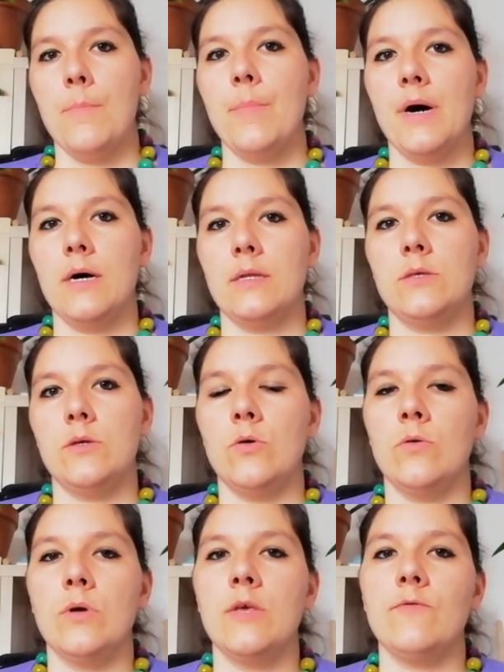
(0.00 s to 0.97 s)
But
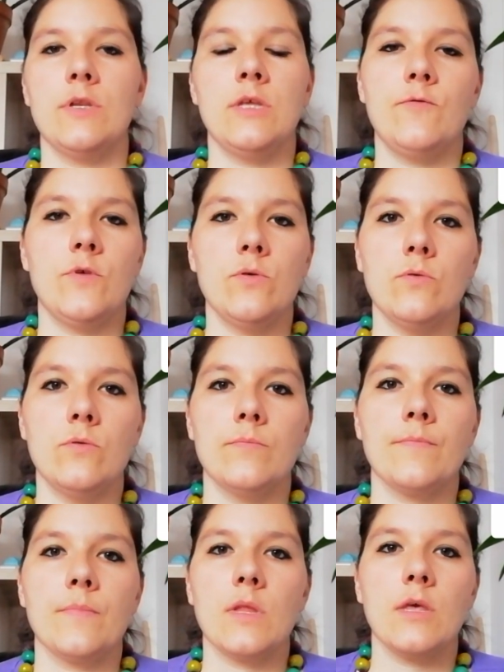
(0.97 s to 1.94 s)
even if you